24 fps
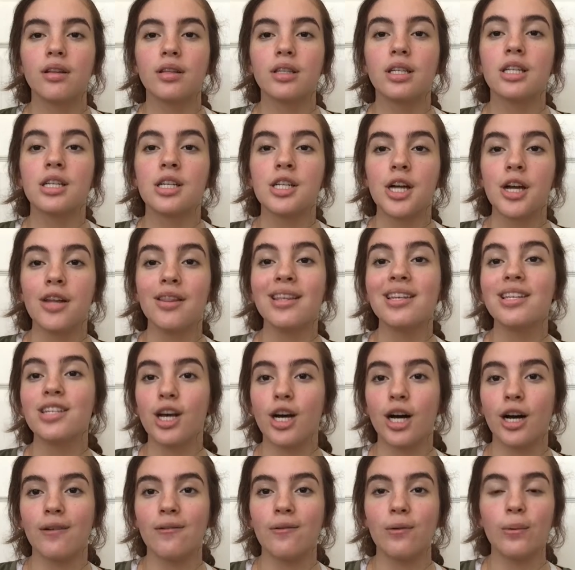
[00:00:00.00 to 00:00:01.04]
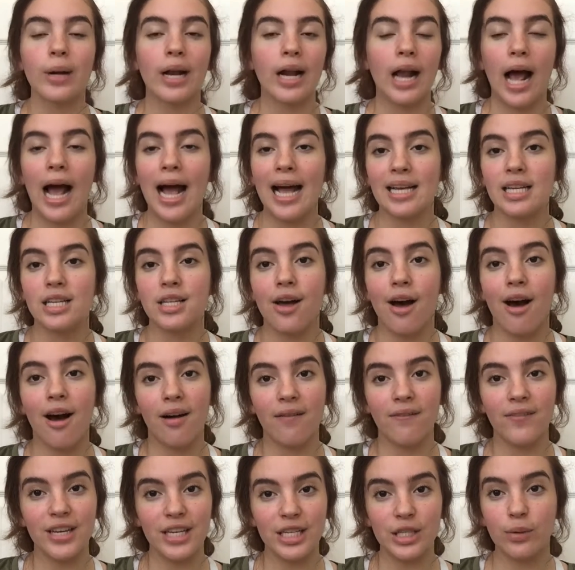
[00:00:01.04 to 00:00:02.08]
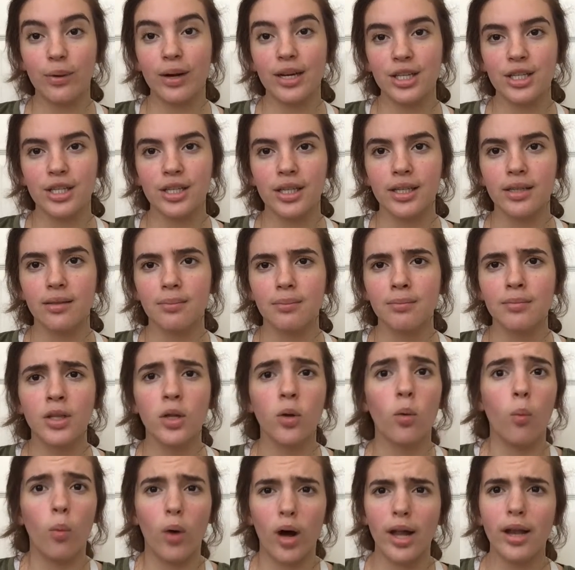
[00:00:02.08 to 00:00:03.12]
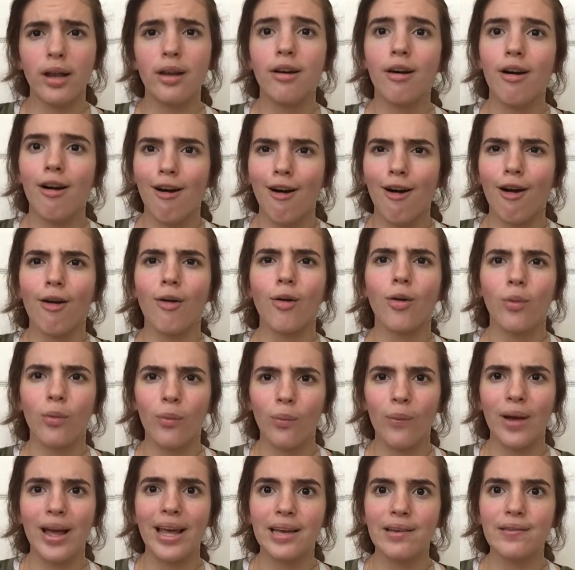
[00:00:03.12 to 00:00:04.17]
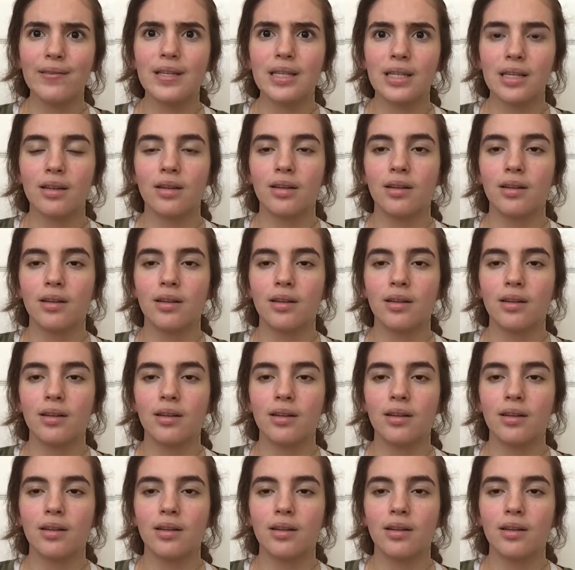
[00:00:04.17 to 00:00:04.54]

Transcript: To start this off, we're going to ask the obvious question. What are waves?